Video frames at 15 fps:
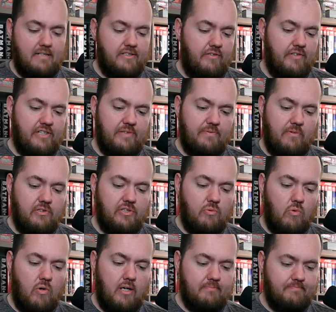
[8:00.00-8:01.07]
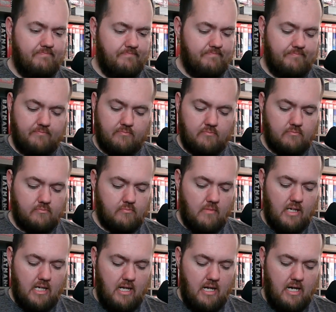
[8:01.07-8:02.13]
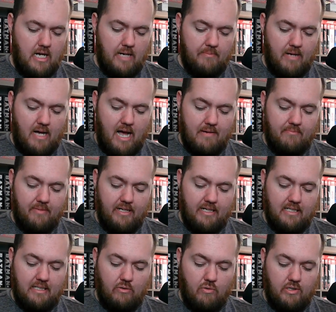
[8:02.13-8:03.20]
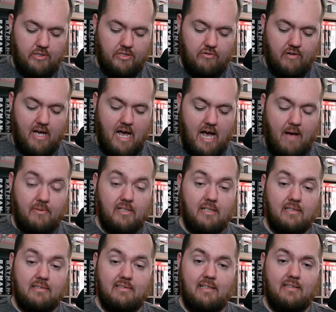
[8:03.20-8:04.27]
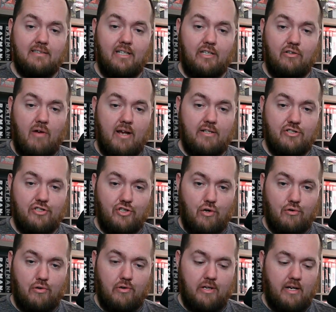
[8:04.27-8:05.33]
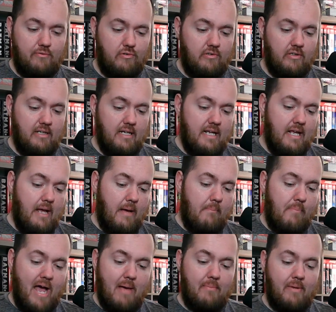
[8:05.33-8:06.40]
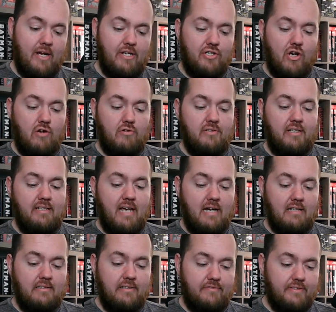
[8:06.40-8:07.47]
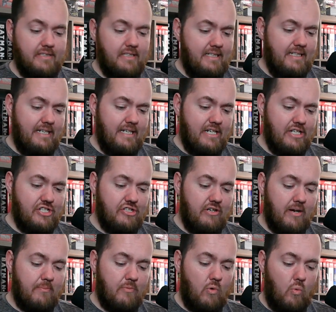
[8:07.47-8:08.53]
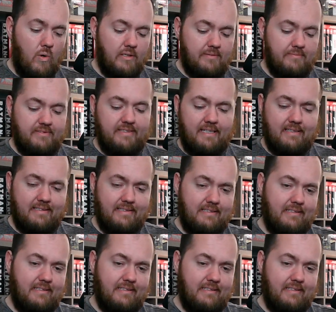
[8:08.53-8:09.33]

this first one, I immediately want to grab because it is a great Joker cover. Batman Dark Detective, issue number 1 of 6.